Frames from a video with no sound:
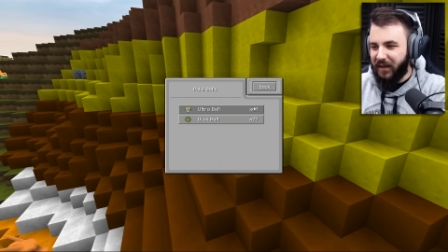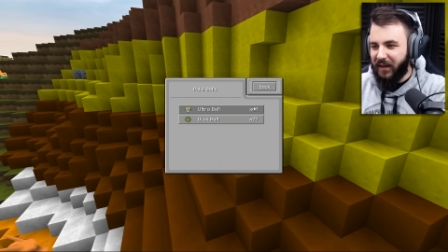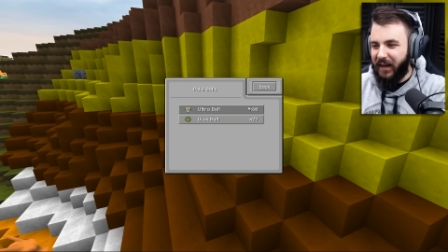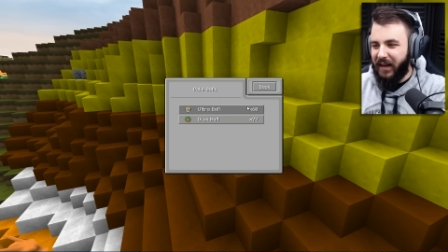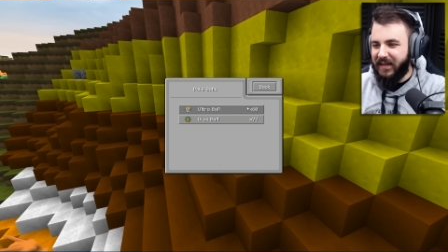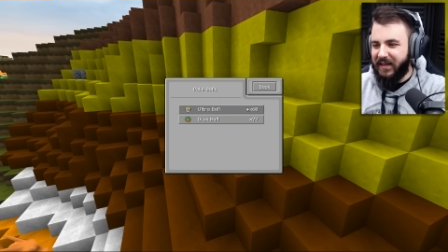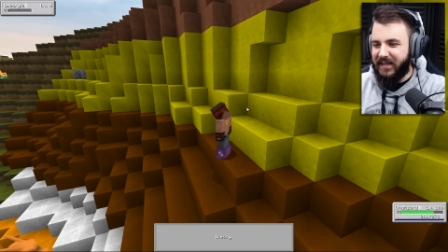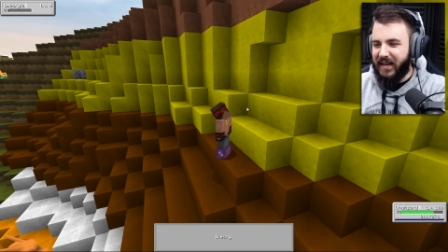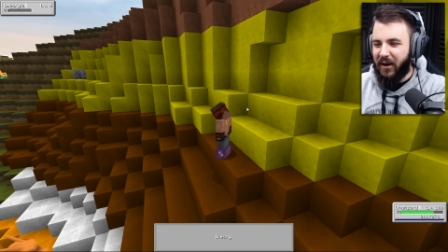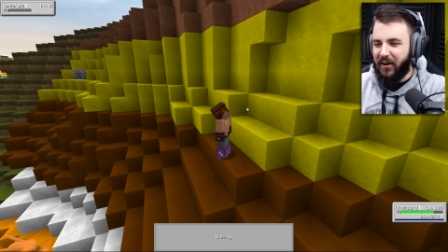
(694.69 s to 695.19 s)

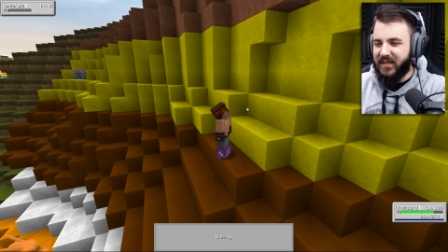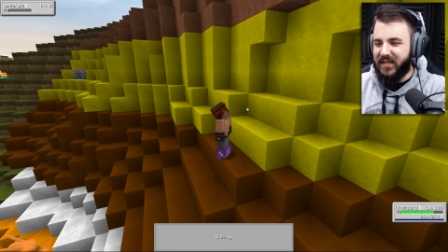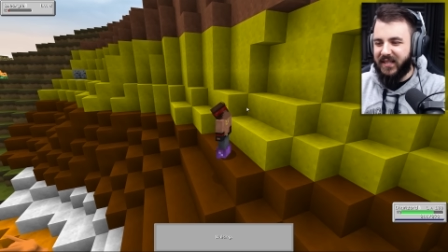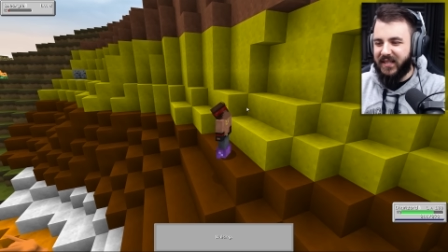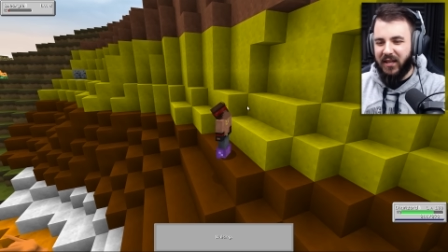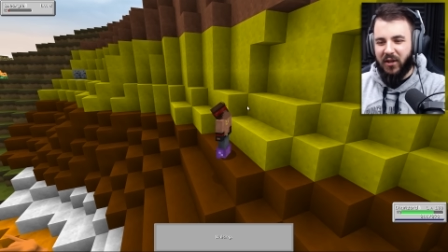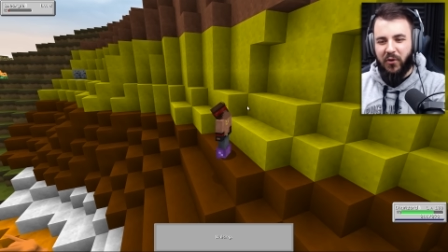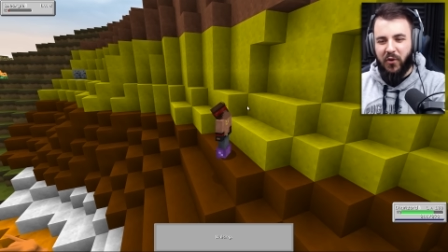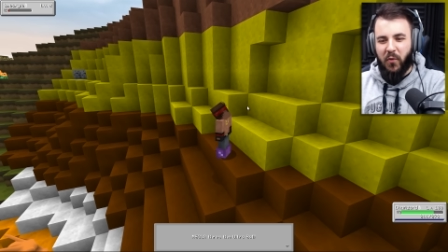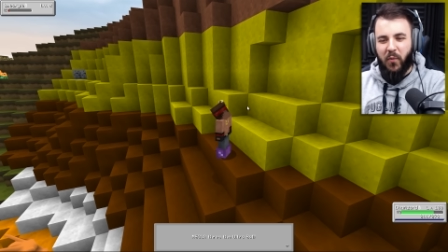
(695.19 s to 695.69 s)
Is there a
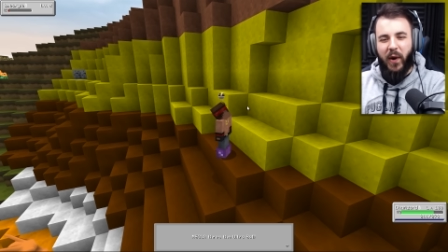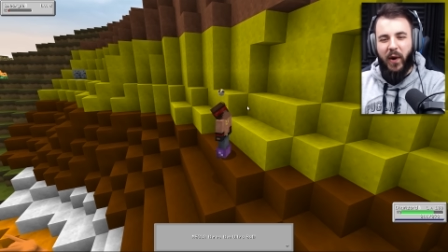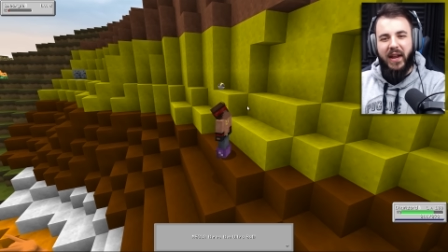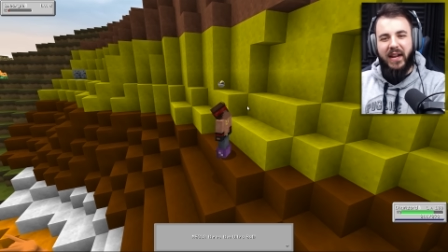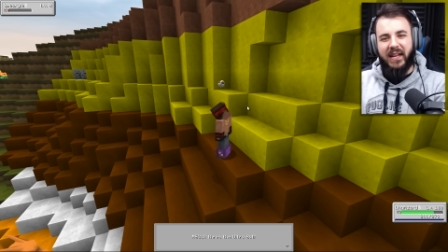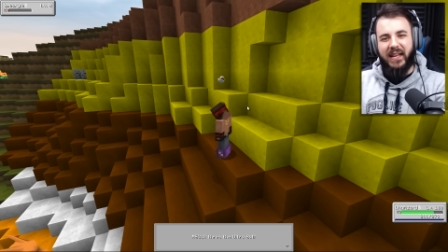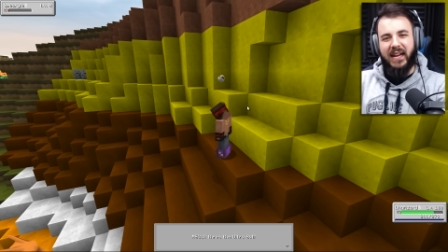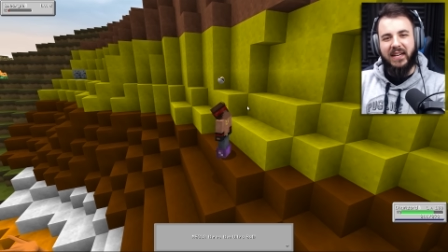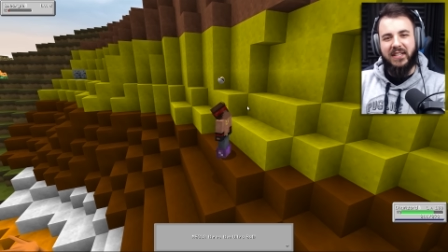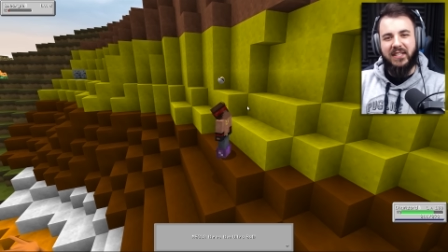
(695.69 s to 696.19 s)
secret way to
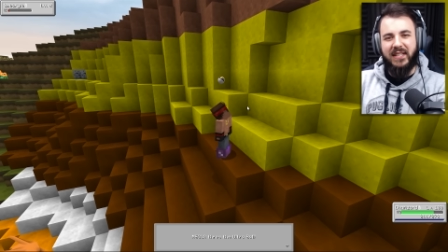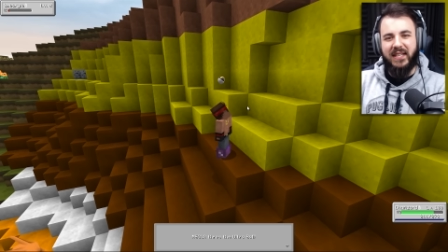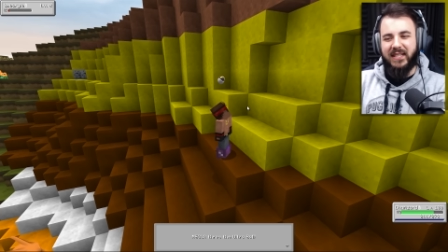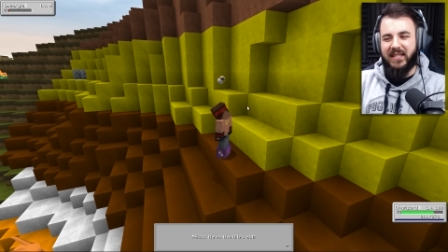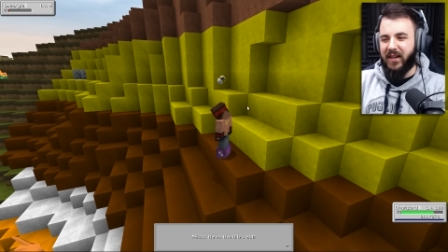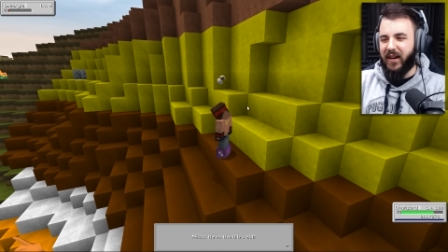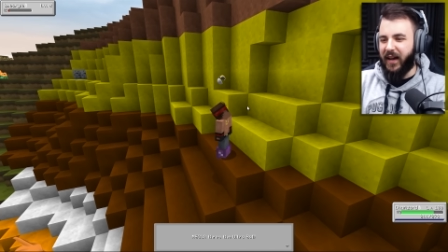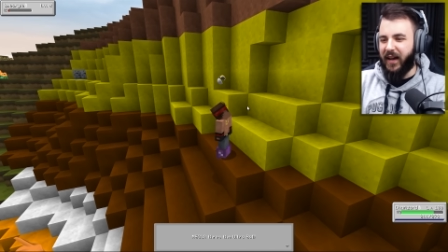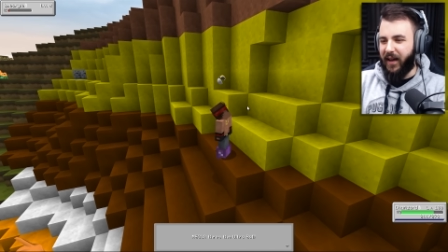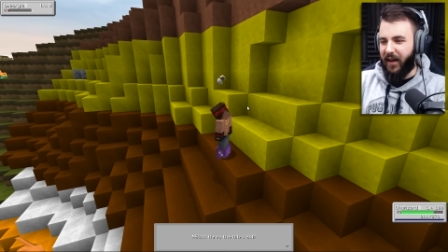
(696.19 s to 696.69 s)
catch this
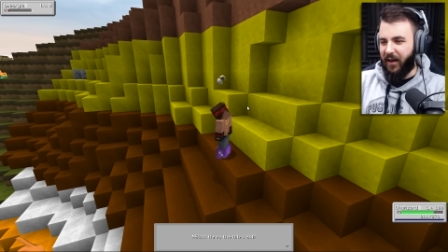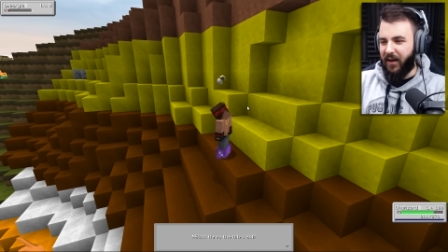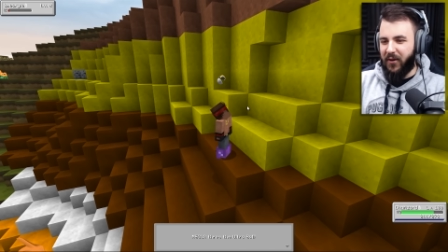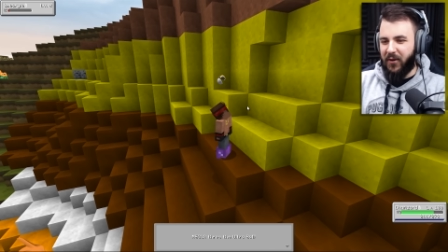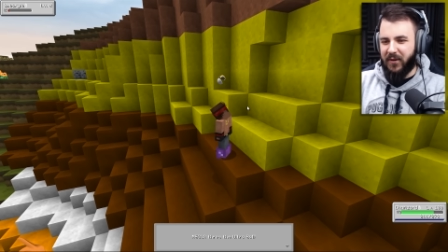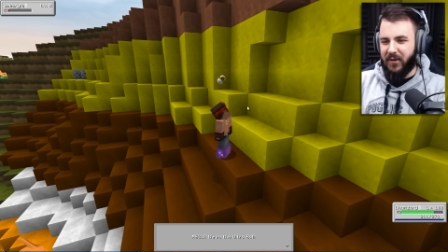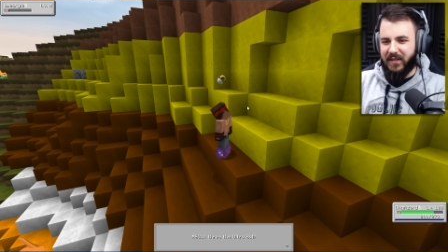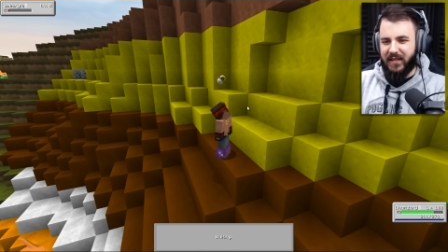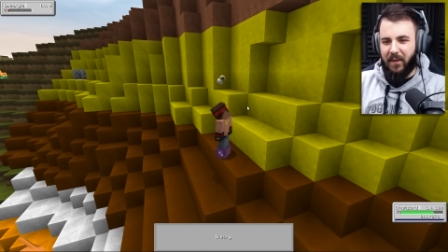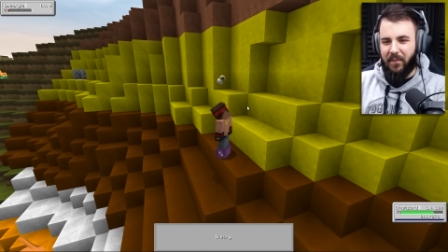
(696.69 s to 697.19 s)
guy?
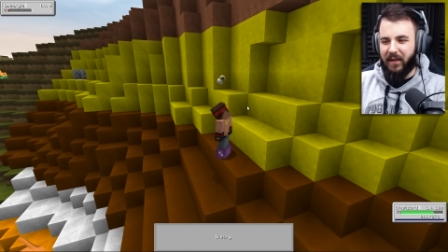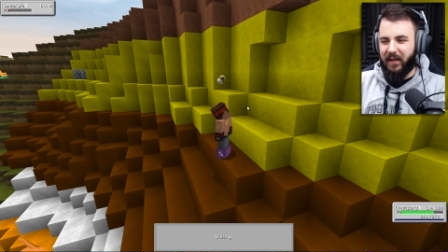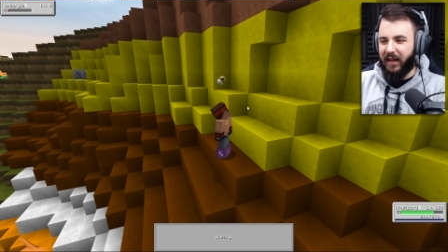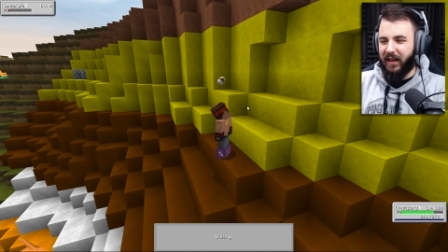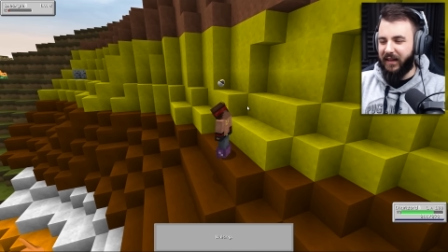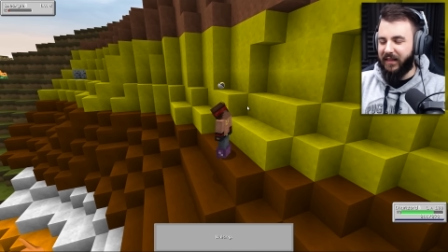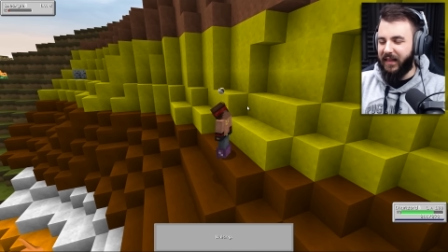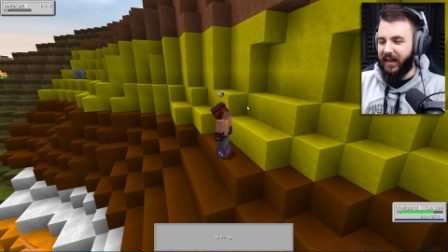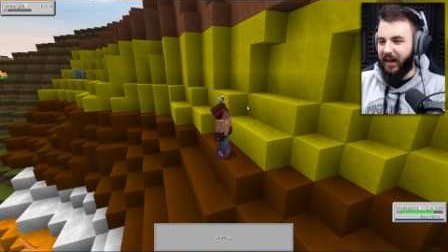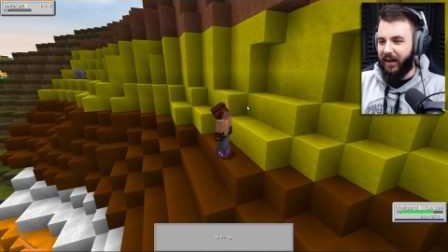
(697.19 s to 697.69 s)
Or something
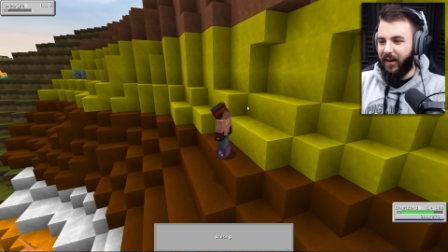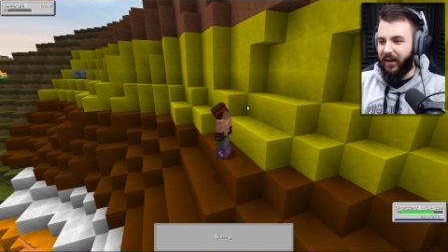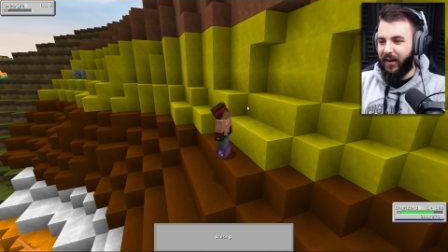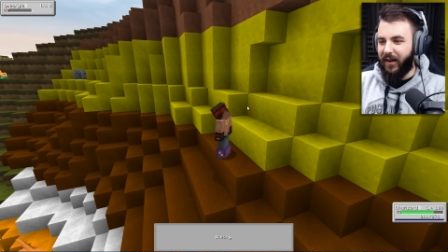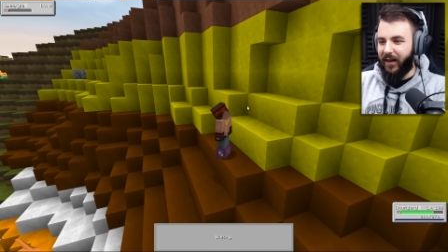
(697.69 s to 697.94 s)
like that.